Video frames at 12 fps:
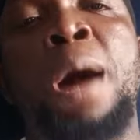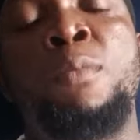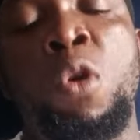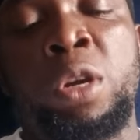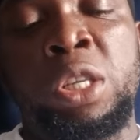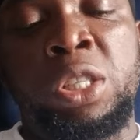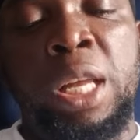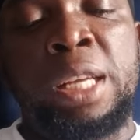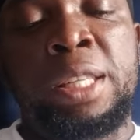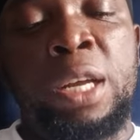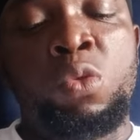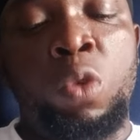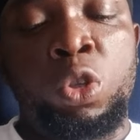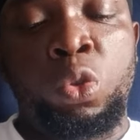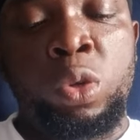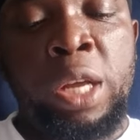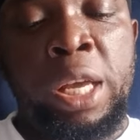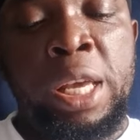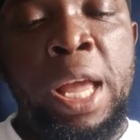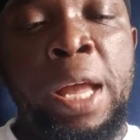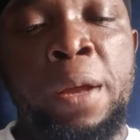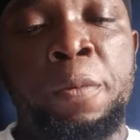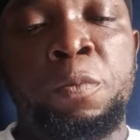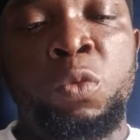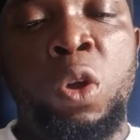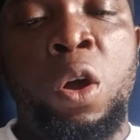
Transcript: among the selected ones today here.